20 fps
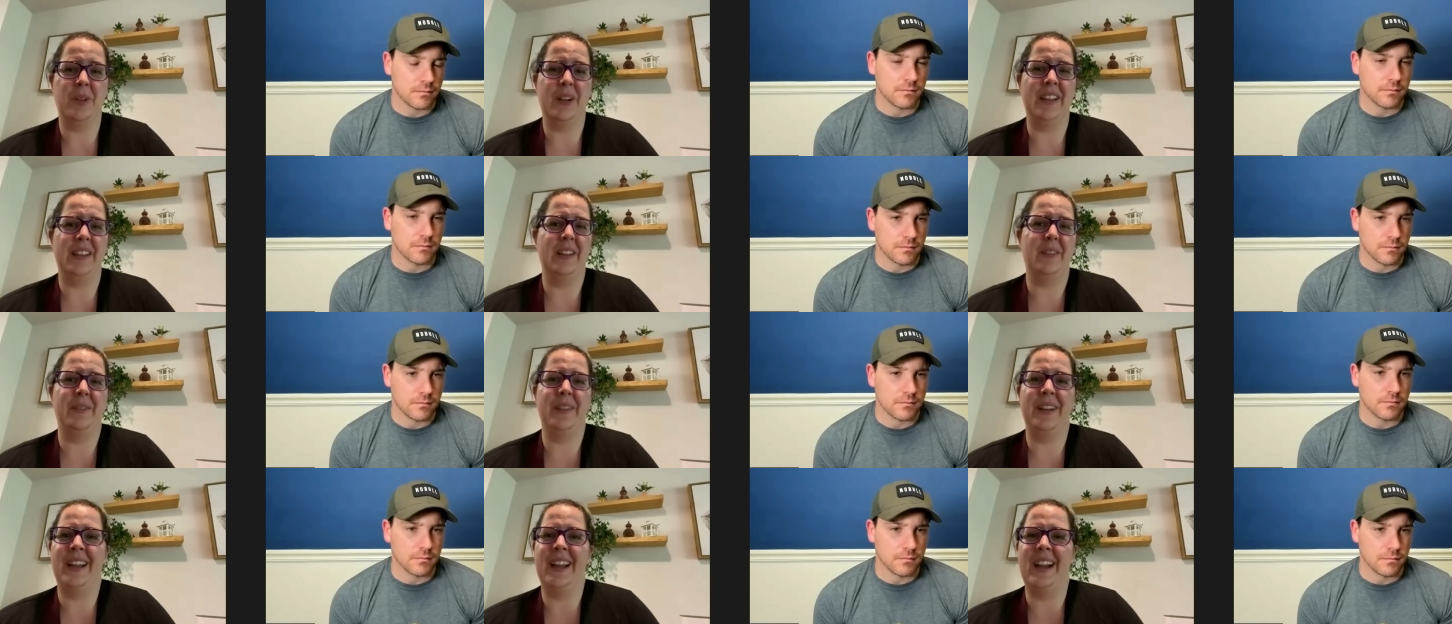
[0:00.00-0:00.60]
Speaker 1: way
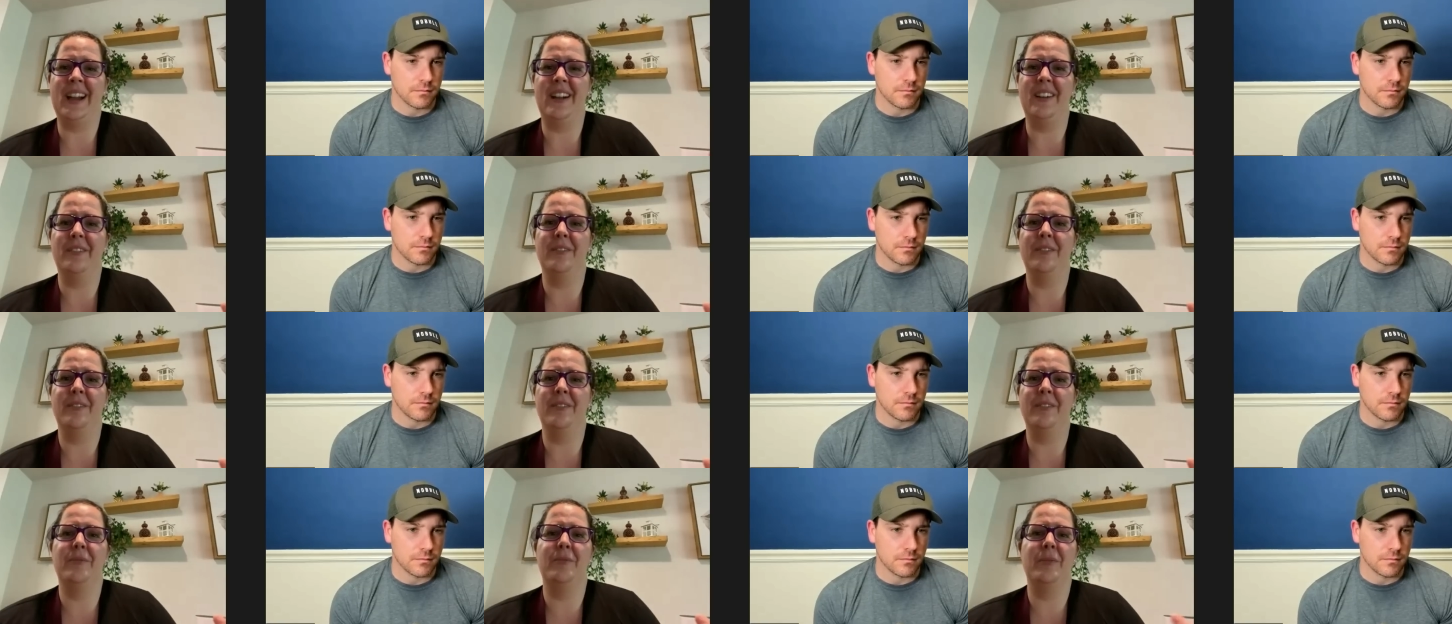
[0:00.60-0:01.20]
that we have
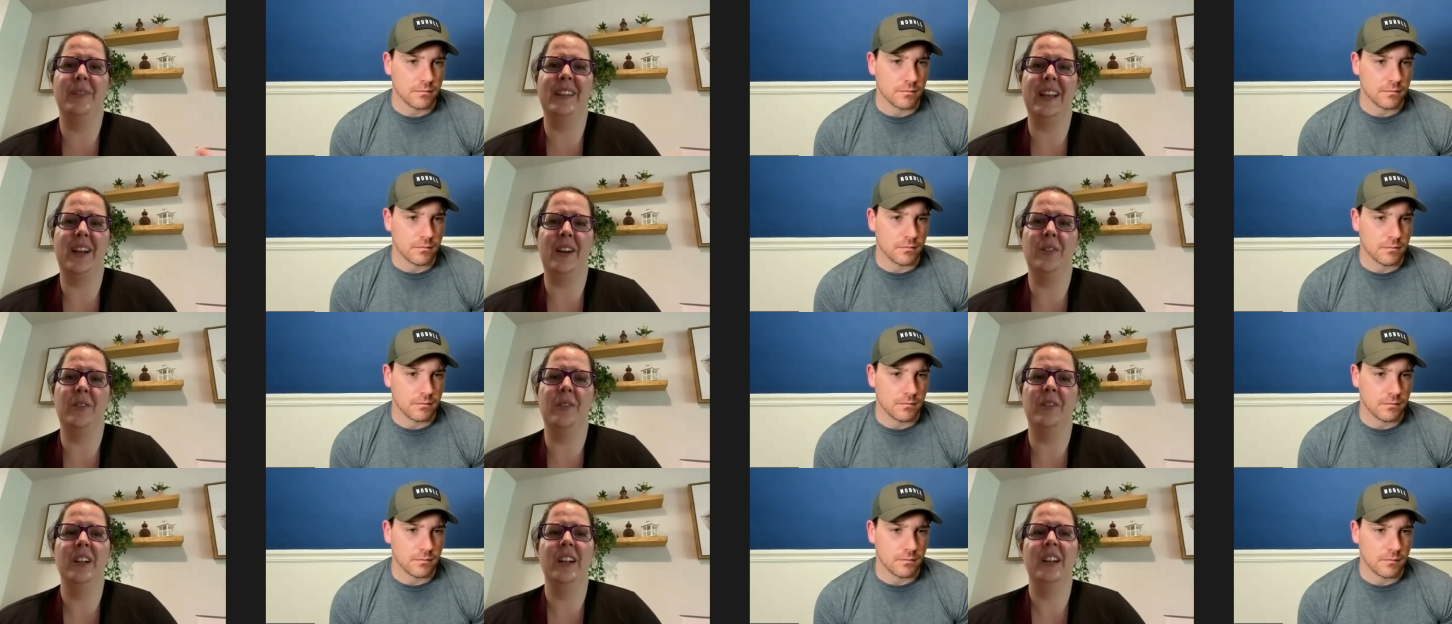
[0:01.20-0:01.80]

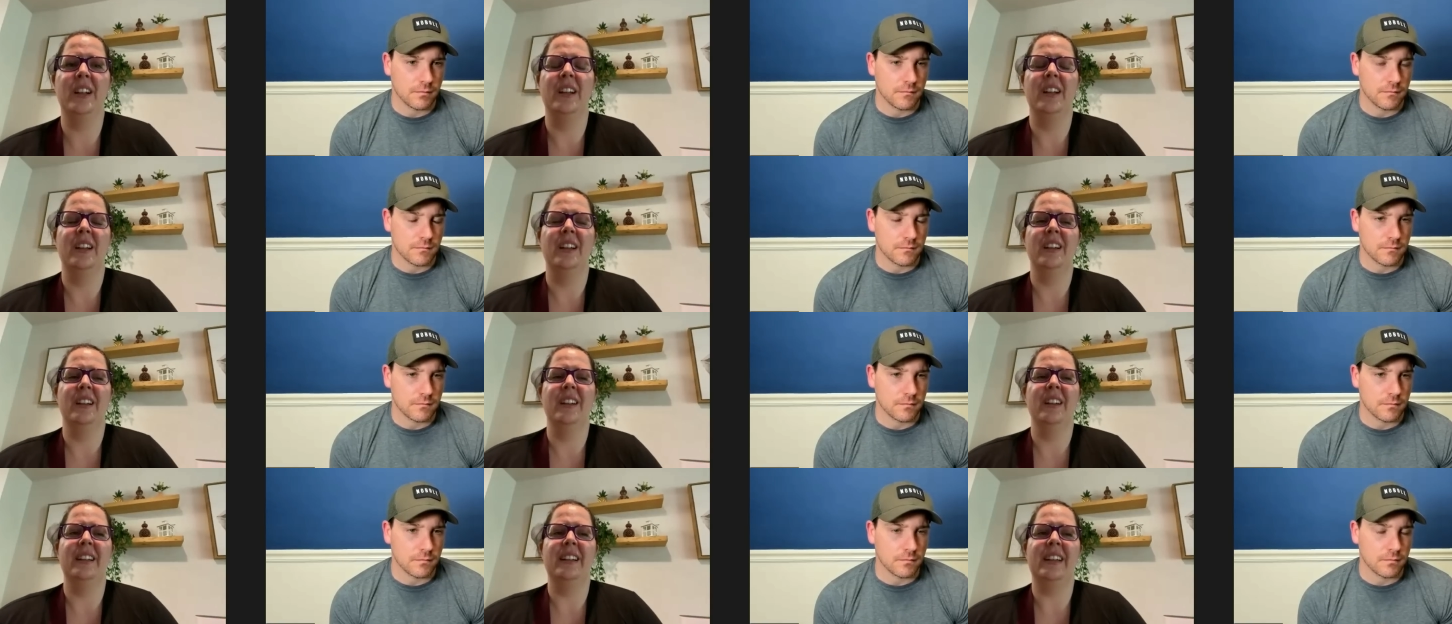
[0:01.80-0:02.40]
without
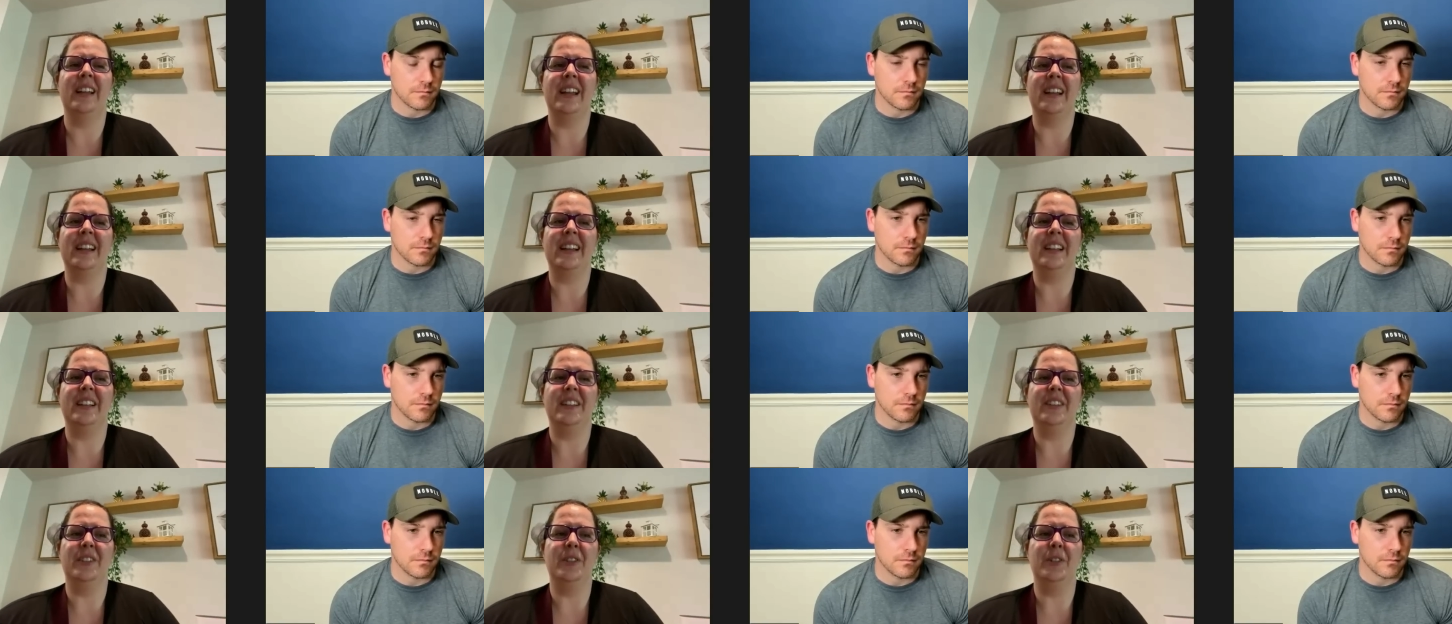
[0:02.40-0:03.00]

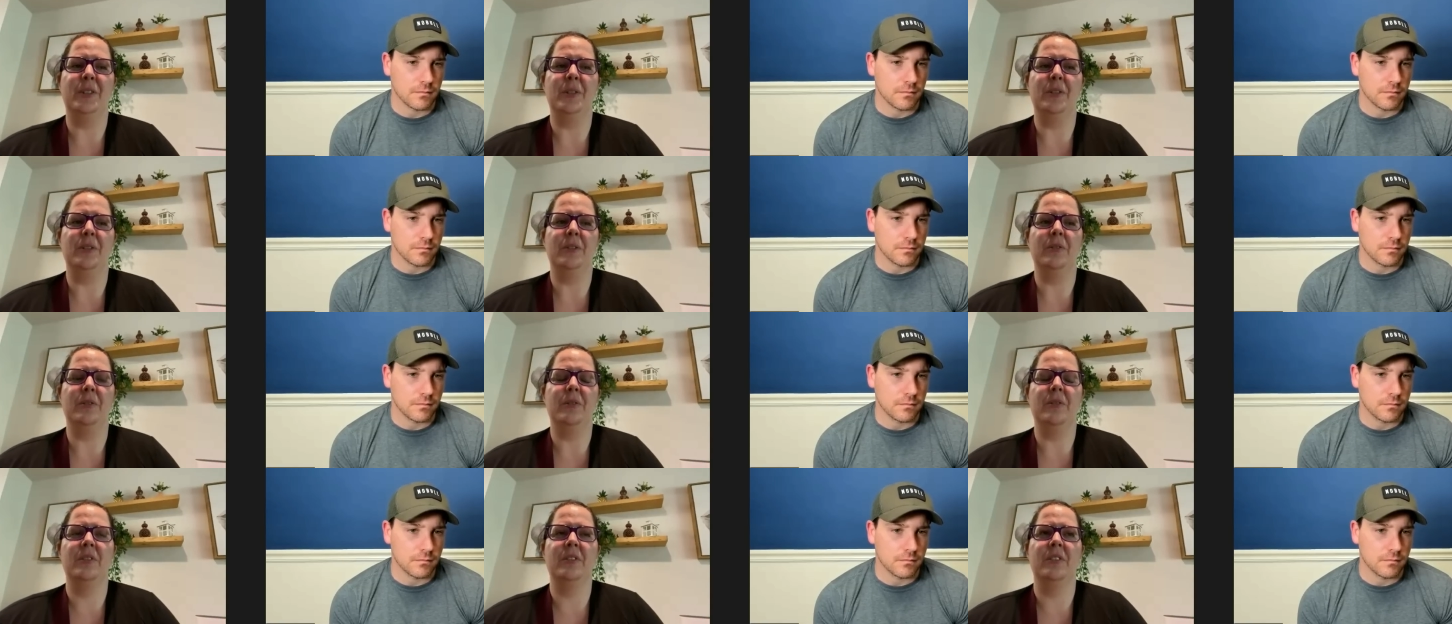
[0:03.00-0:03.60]
getting
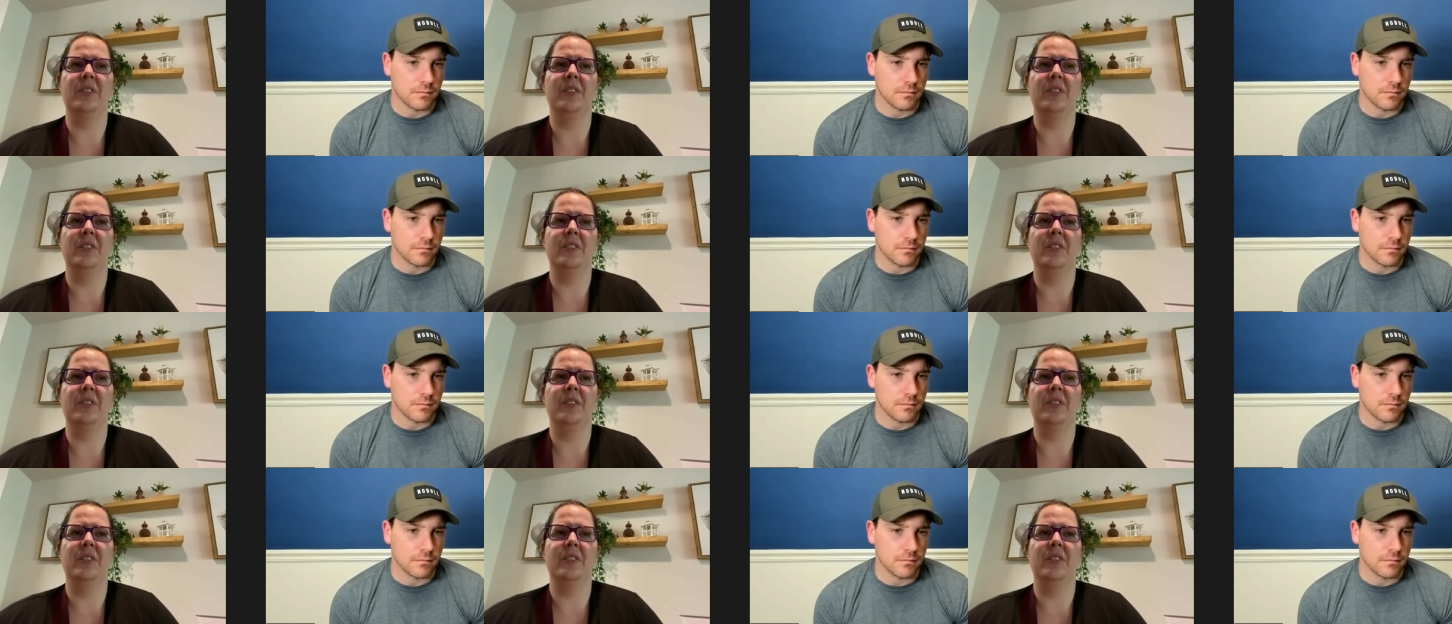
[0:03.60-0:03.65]
into